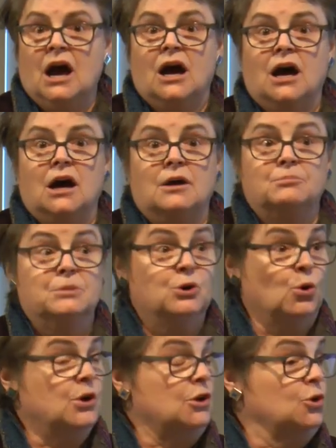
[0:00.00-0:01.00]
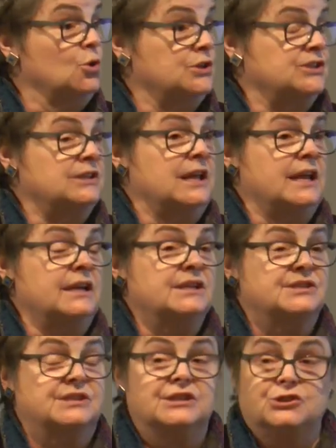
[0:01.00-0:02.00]
Uh, manorial lords and
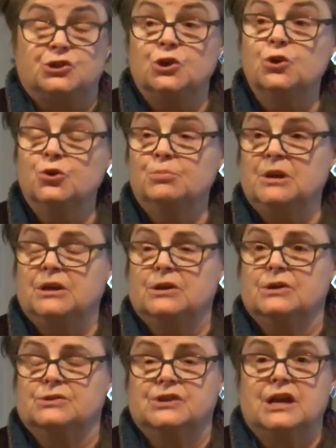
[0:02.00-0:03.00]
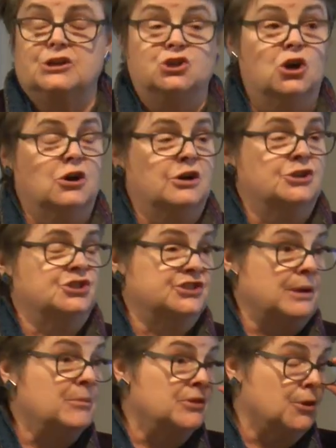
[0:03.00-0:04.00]
ladies did too because they charged
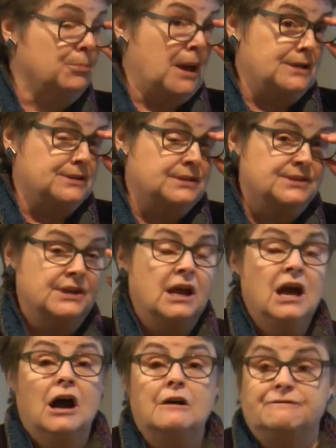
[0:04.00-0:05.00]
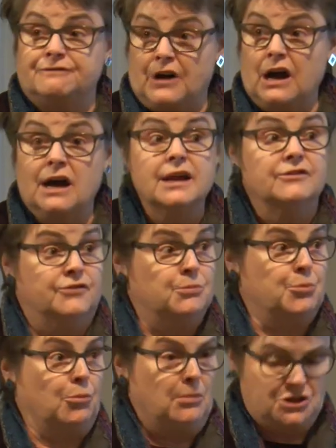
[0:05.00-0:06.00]
some of their peasants a fine for
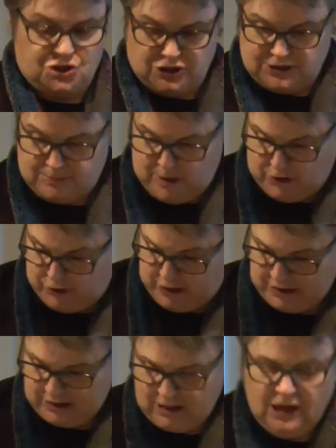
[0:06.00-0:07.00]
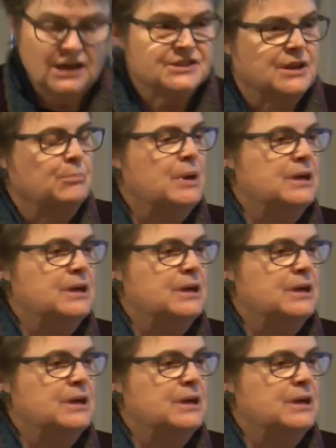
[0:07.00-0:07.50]
permission to marry. Some